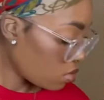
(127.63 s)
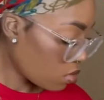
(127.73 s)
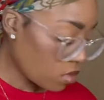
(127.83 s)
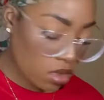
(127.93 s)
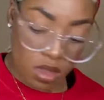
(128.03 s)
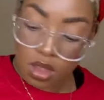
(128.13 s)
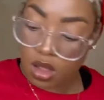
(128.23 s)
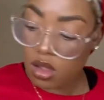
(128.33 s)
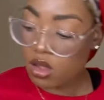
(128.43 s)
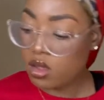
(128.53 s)

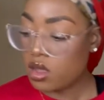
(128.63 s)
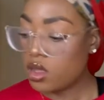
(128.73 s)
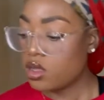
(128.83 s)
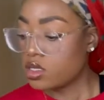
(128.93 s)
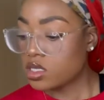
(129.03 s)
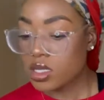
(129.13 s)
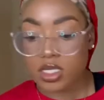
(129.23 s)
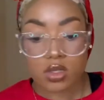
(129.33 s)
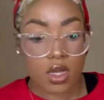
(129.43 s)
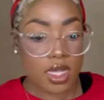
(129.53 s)
So
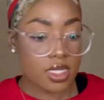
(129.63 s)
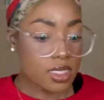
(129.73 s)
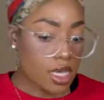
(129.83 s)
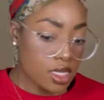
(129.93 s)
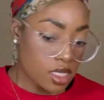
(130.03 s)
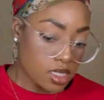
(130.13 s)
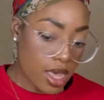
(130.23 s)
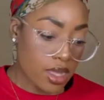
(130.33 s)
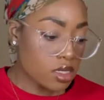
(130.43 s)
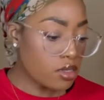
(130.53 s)
let's go ahead and take this
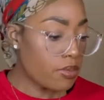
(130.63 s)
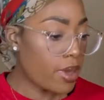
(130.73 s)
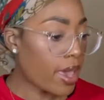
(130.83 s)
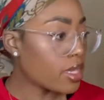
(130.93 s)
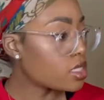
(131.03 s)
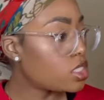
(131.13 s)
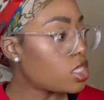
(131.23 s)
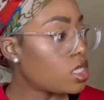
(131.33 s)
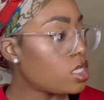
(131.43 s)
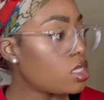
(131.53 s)
out of the
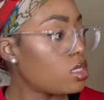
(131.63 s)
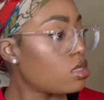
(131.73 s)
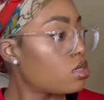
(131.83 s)
packaging.